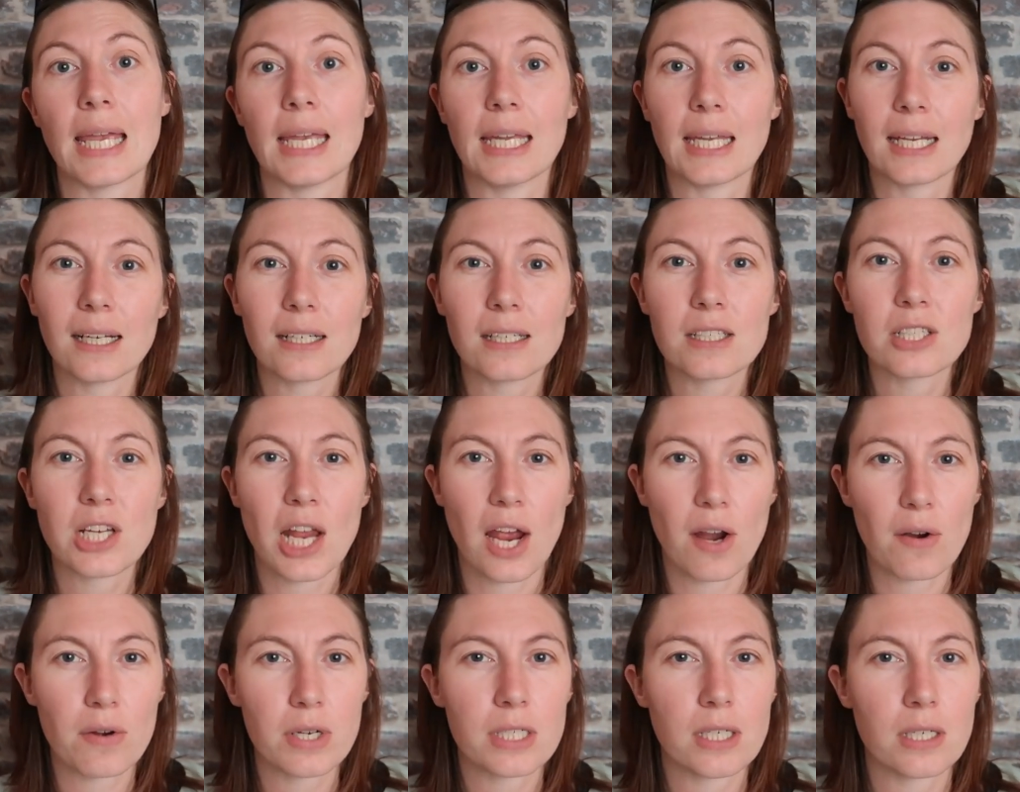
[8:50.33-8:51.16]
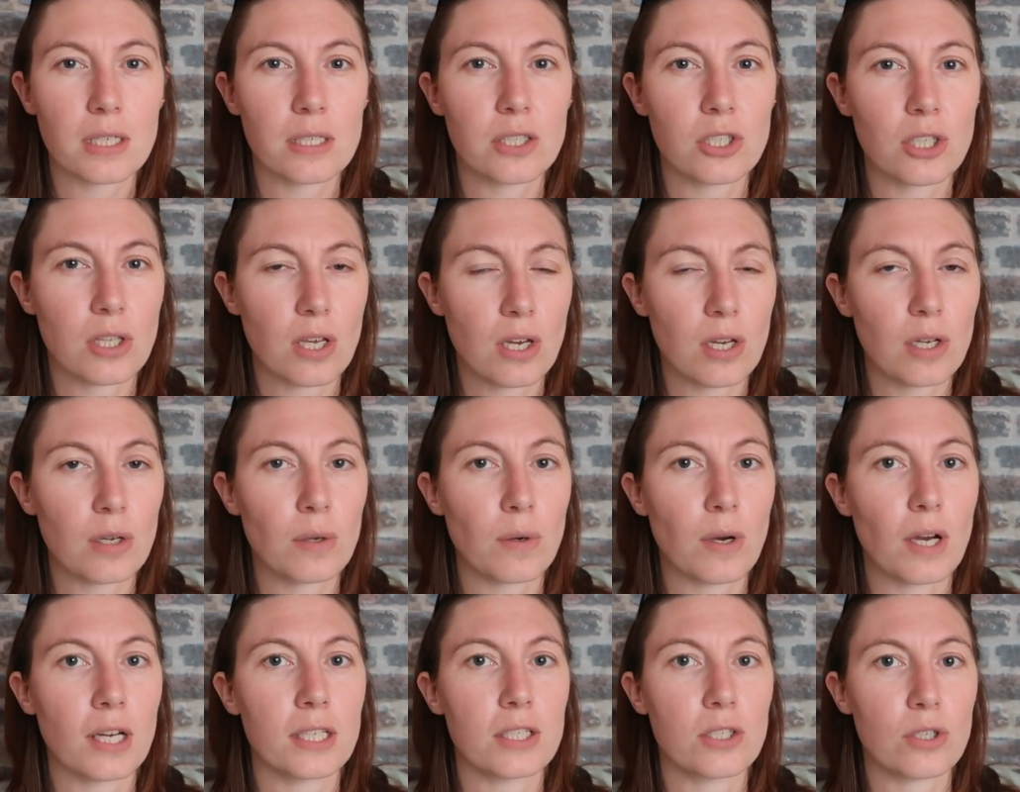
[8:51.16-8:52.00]
English Heritage,
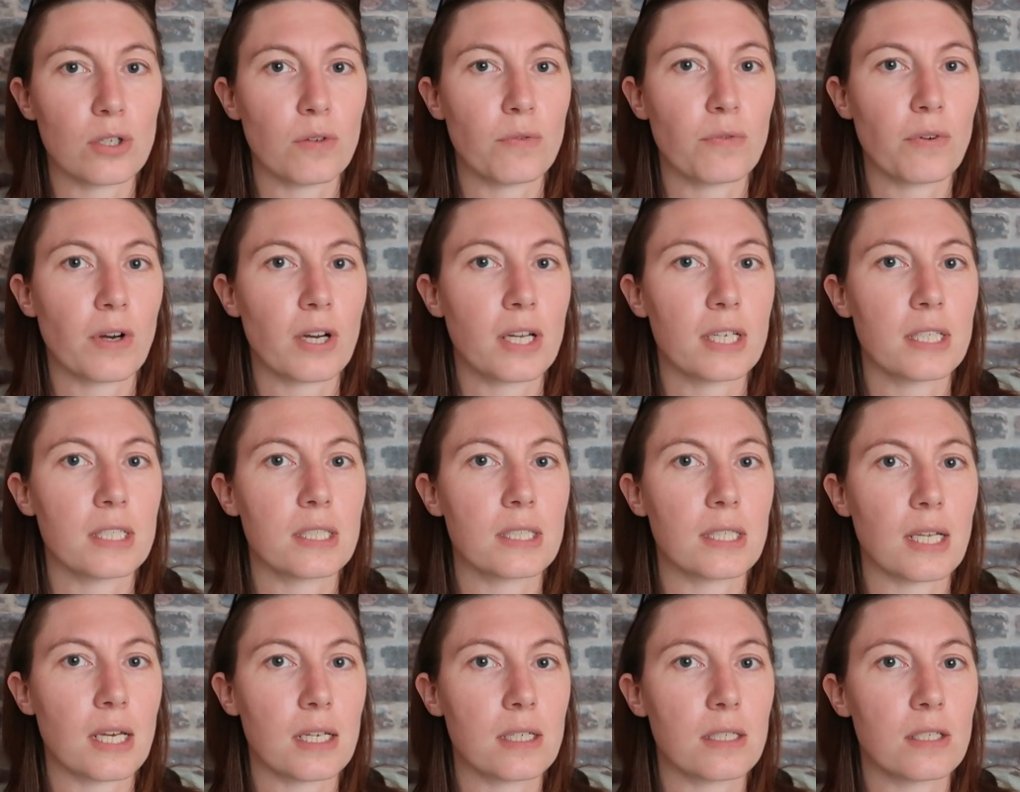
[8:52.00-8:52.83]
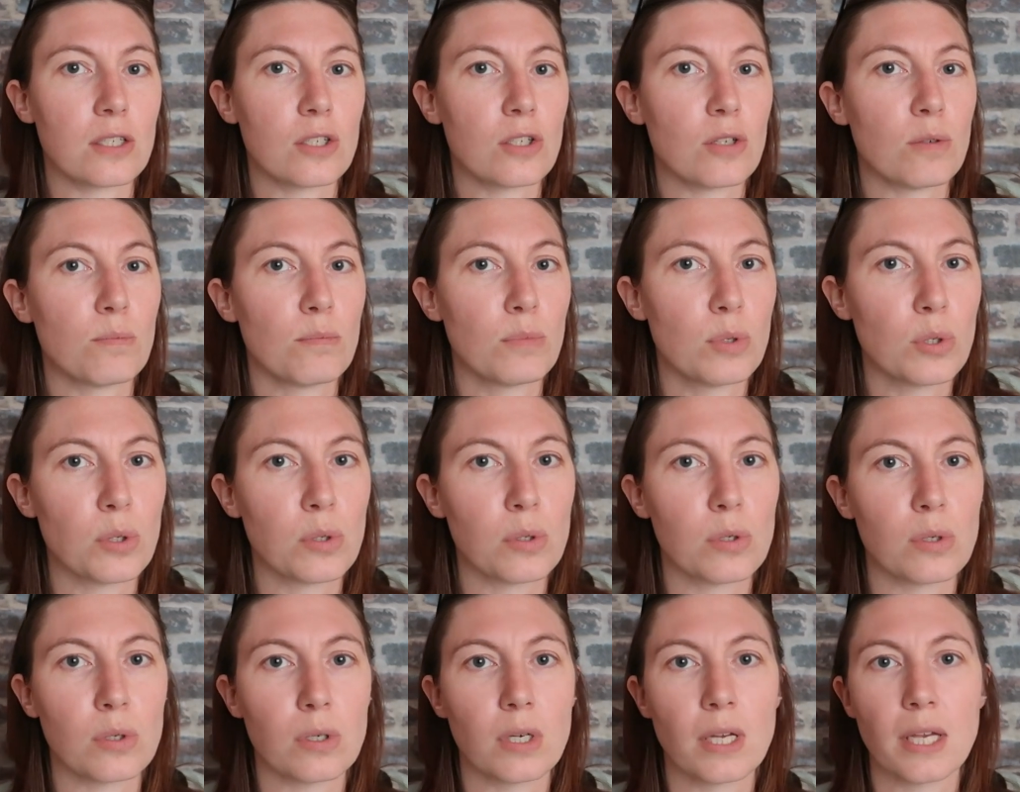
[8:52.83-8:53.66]
though, I do find tend to do
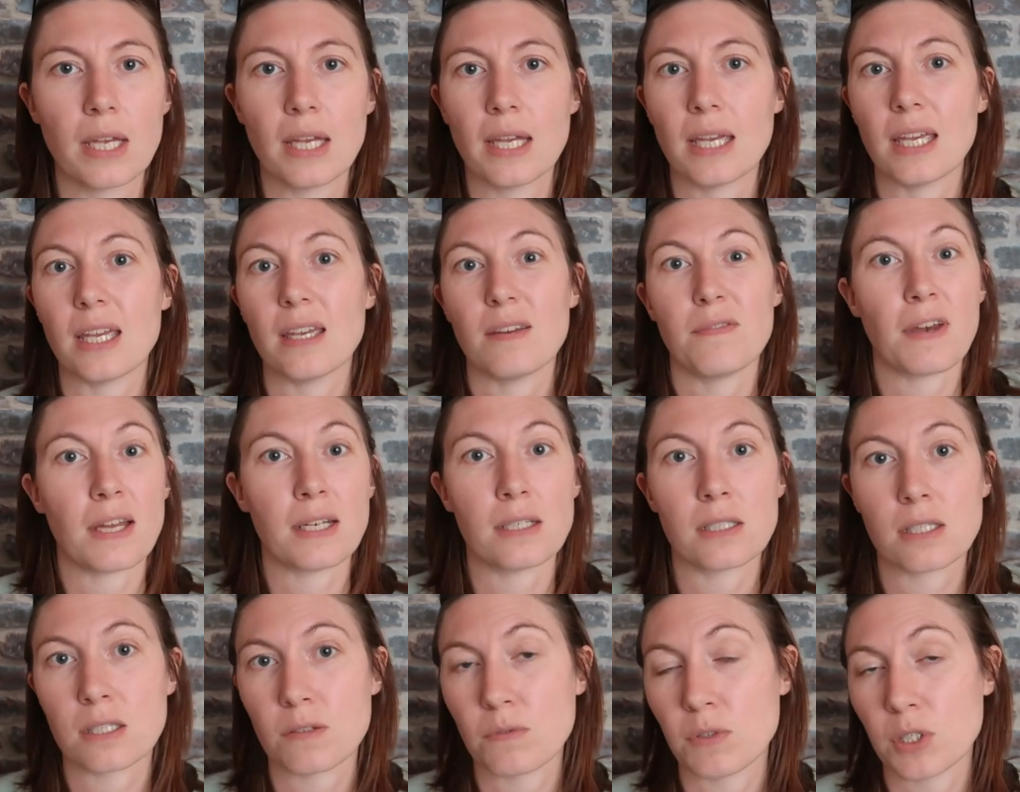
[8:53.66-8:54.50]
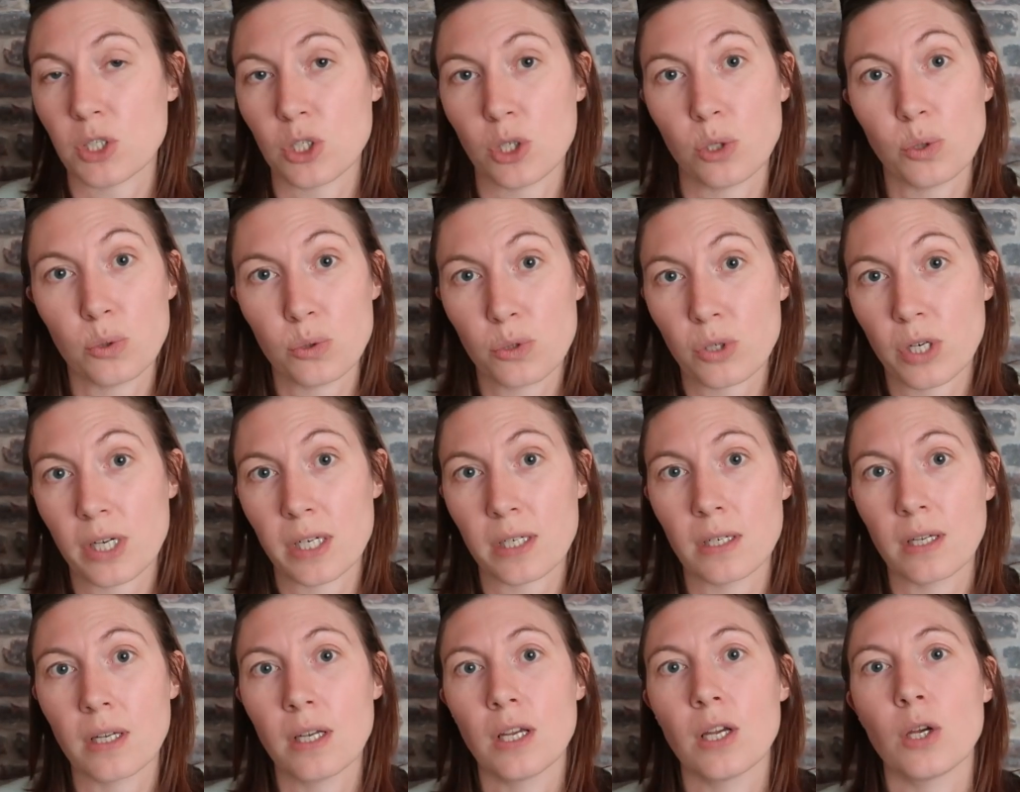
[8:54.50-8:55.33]
more events for
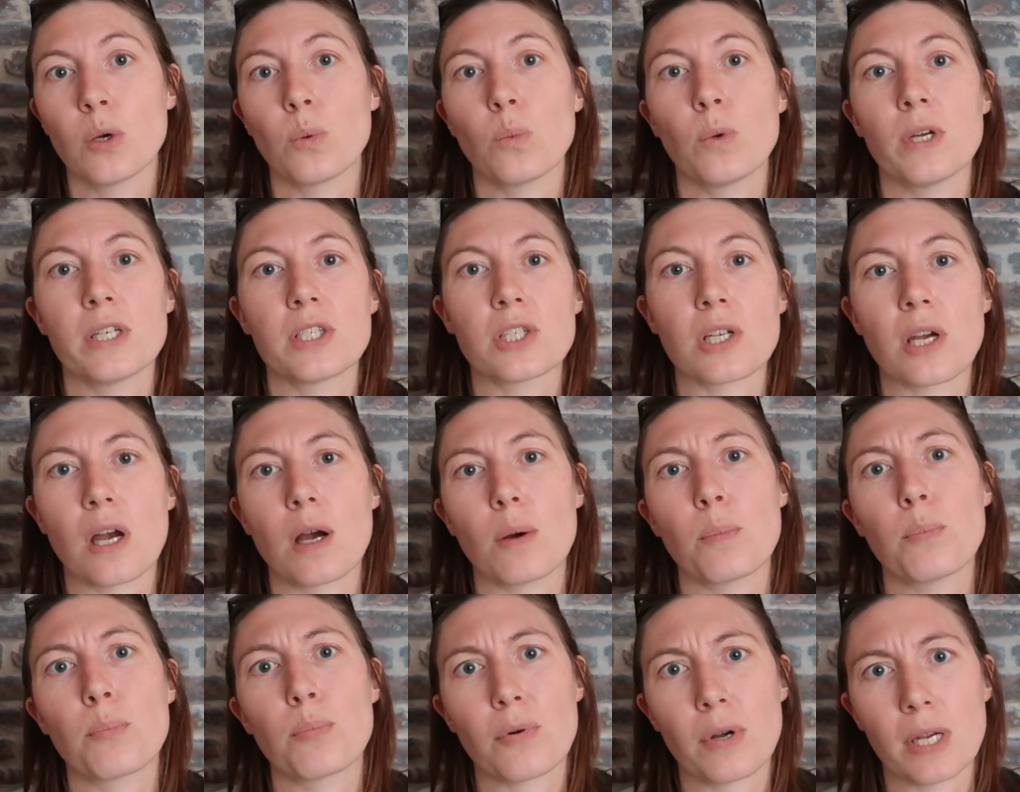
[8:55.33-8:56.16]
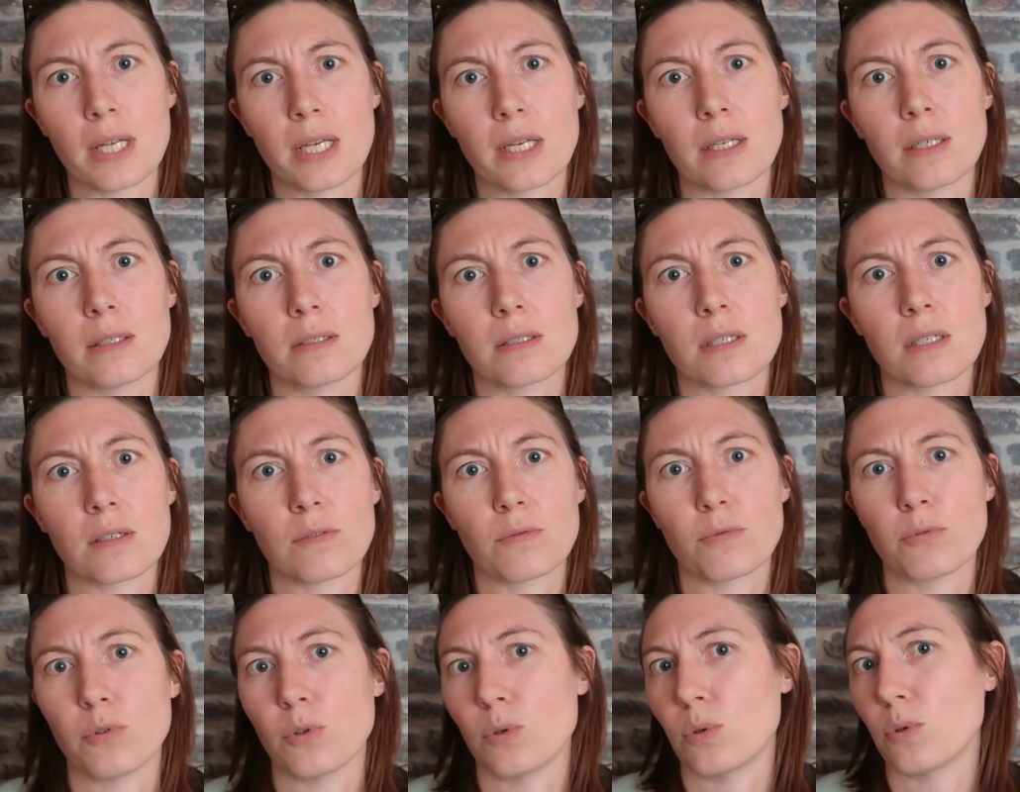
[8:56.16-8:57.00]
children, which are brilliant
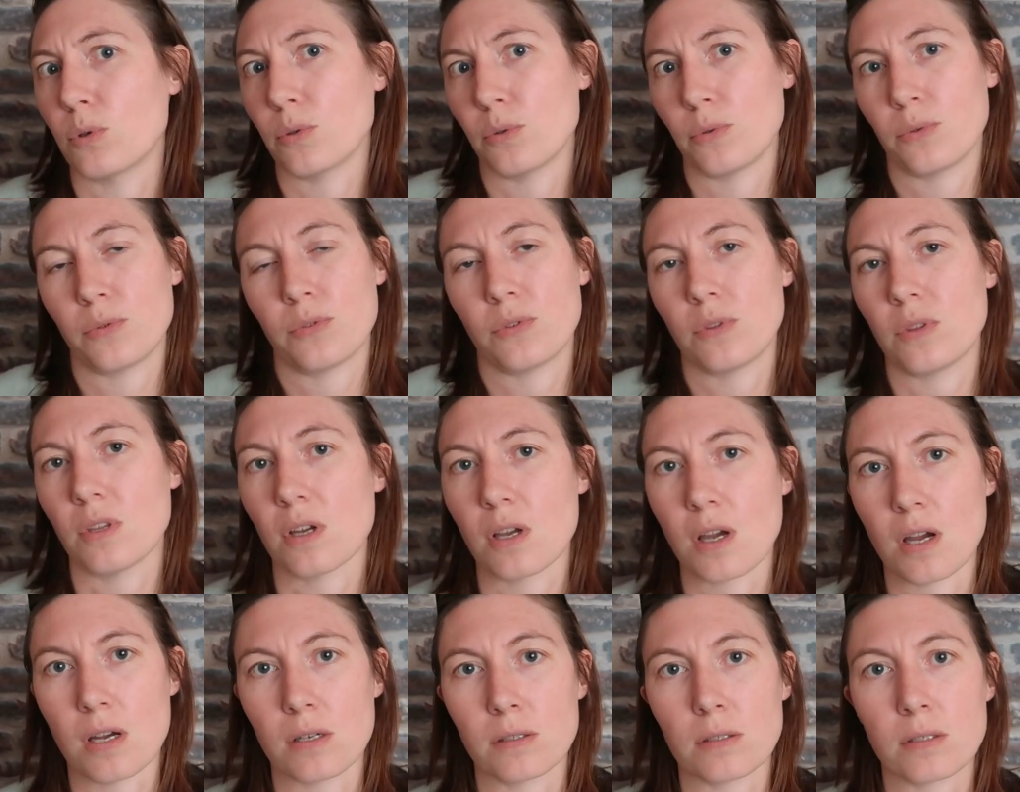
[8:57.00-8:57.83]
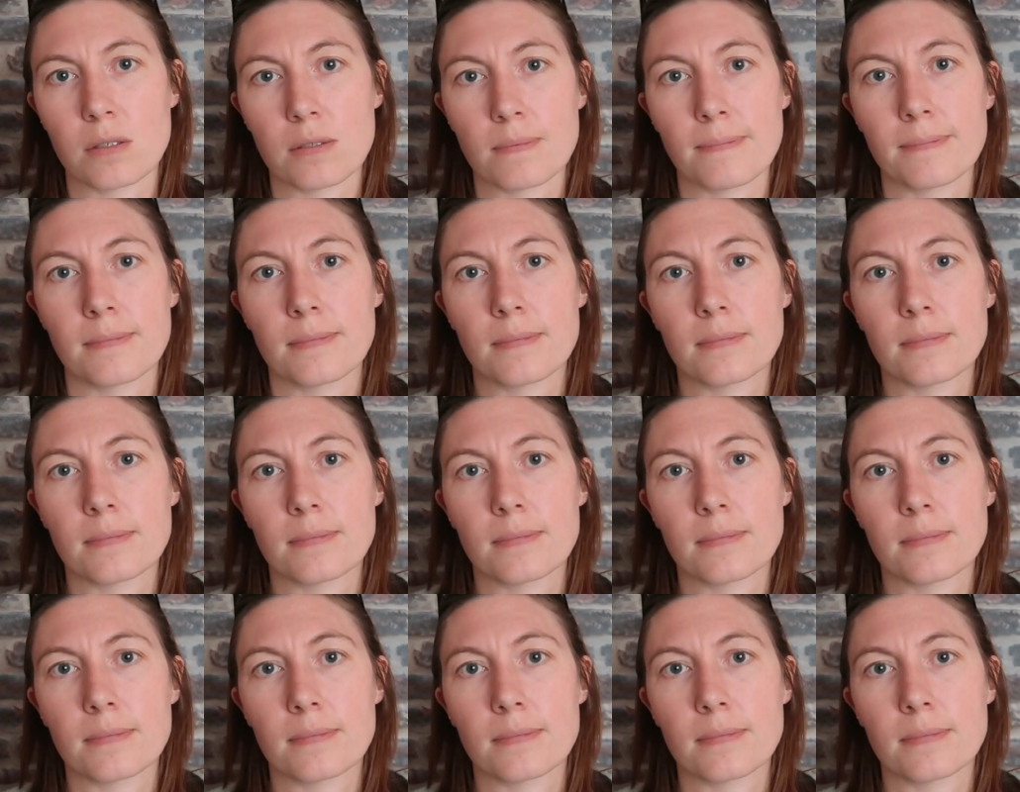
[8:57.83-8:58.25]
for the girls.